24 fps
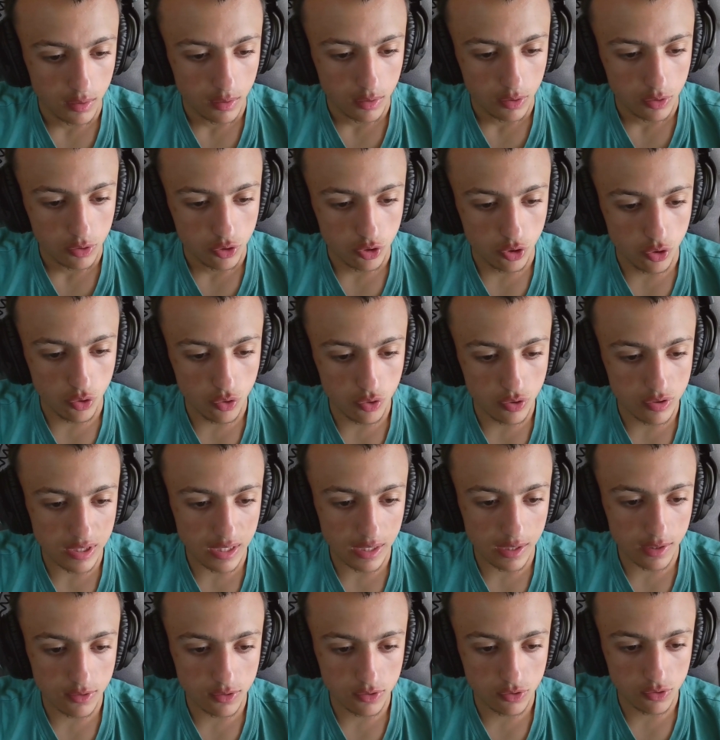2
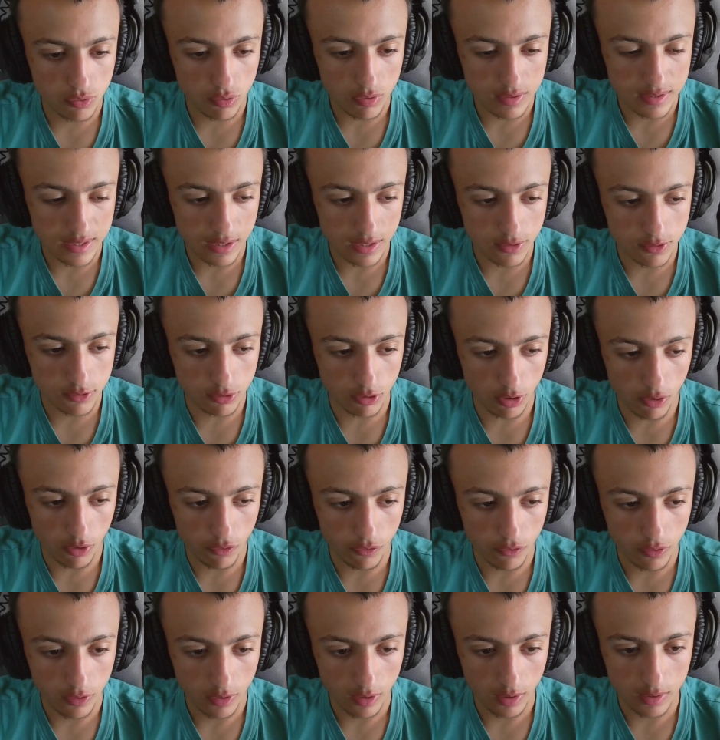seconds, 3 seconds
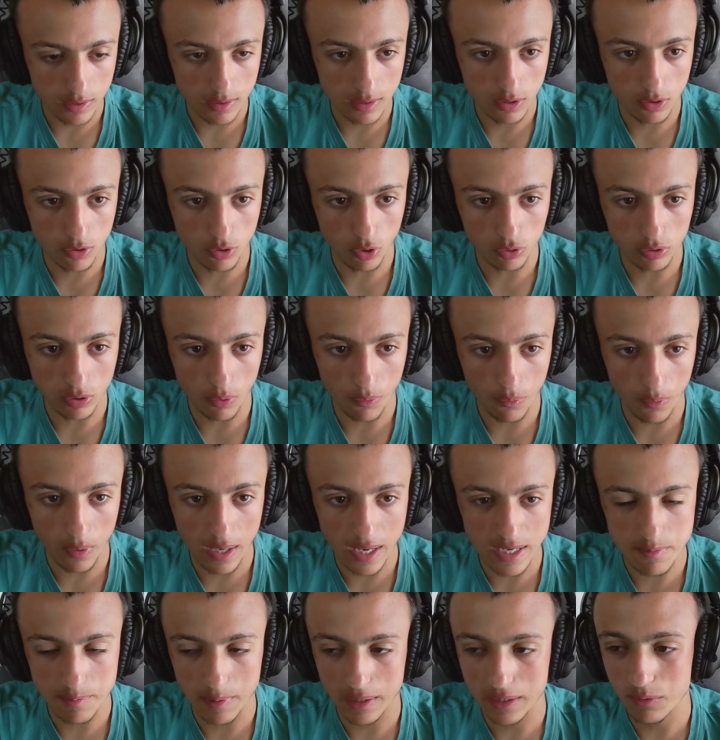off in the total
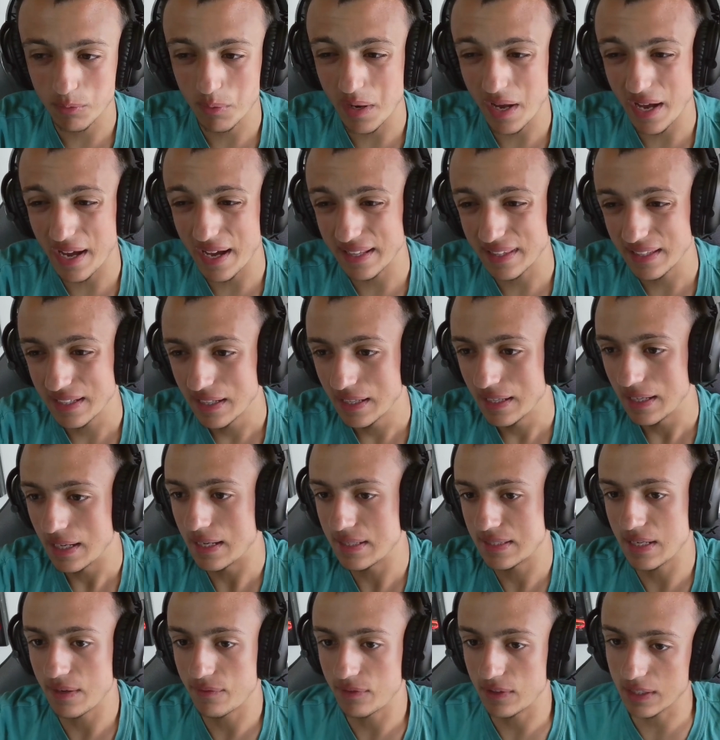race, but we had a
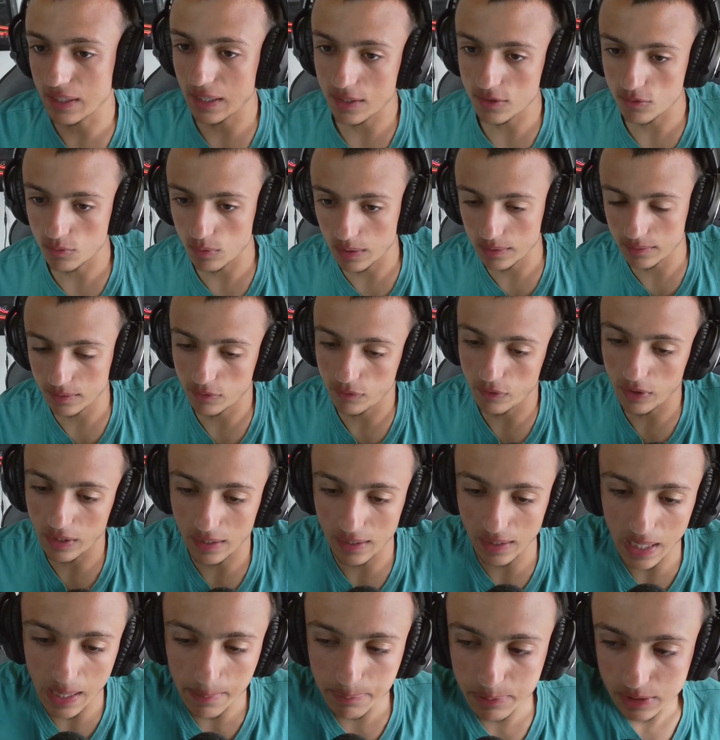safety car as well in the final
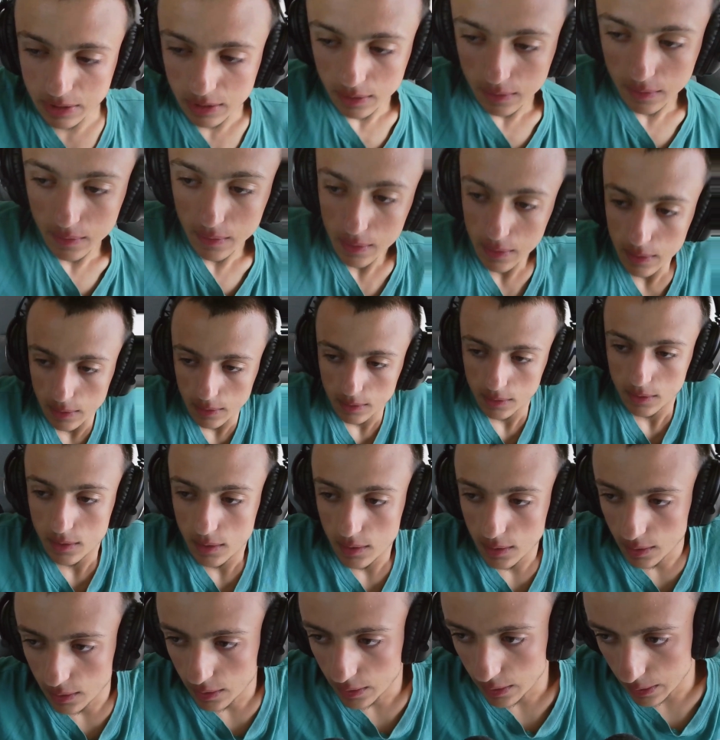laps.
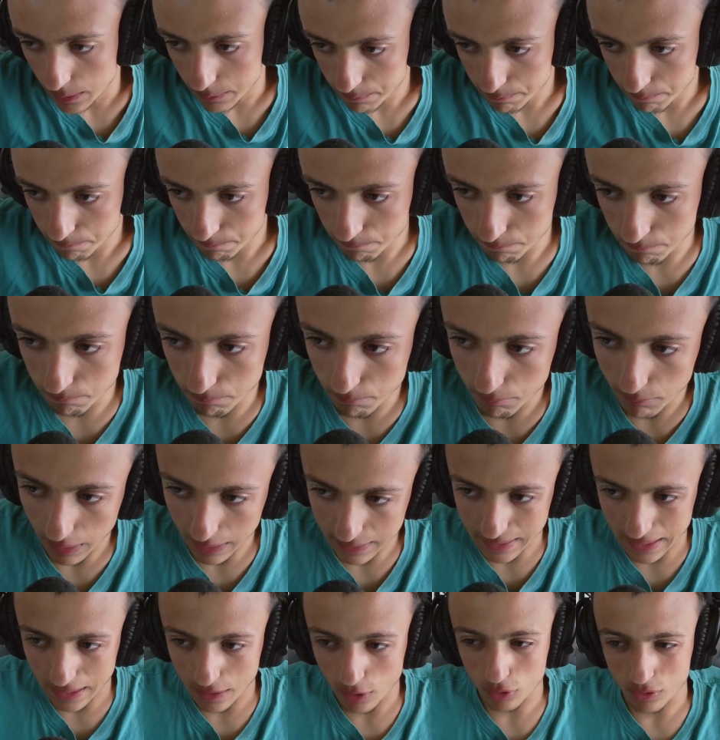But
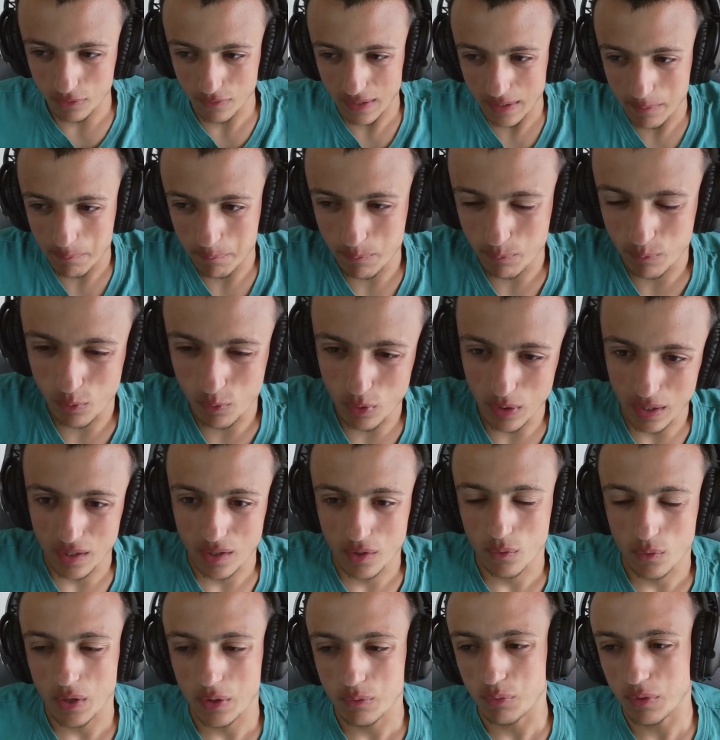yeah, not a very
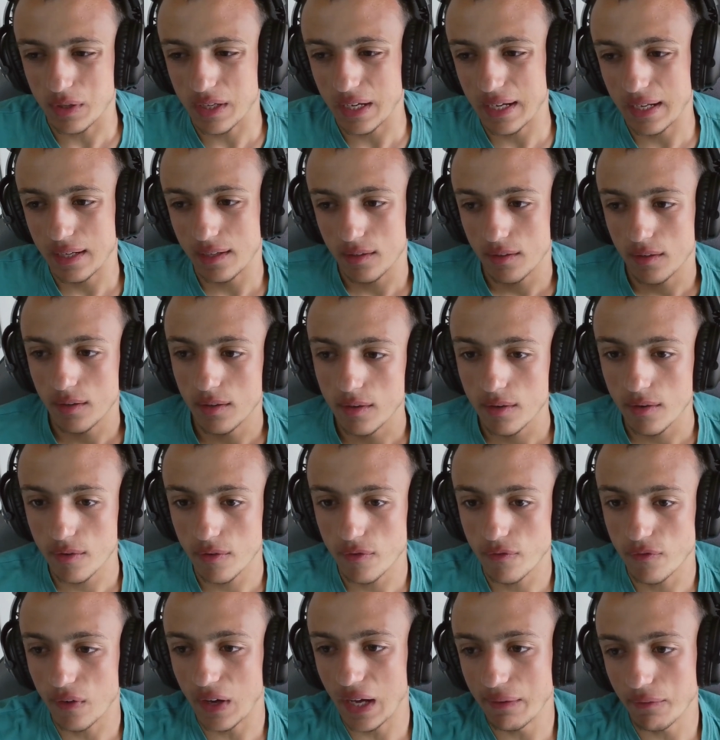great weekend.
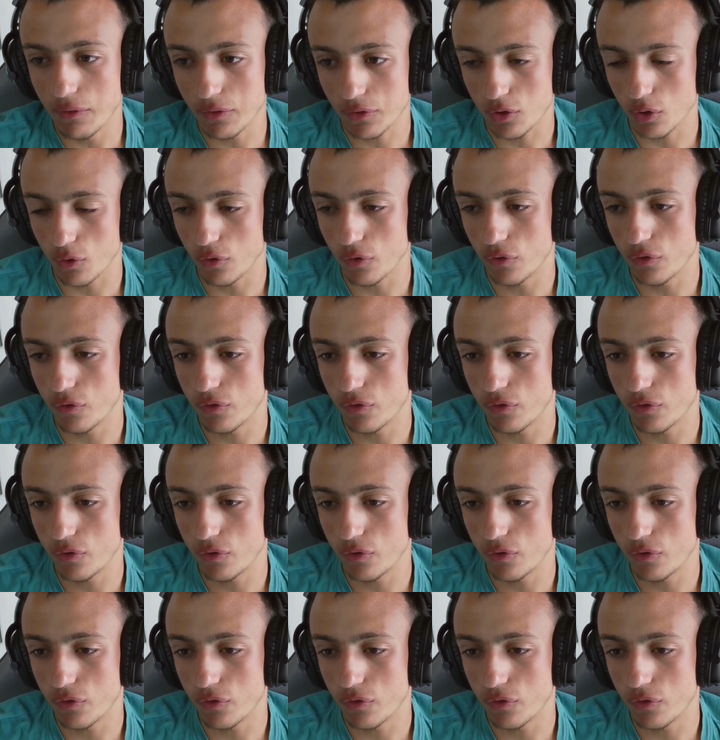5 out of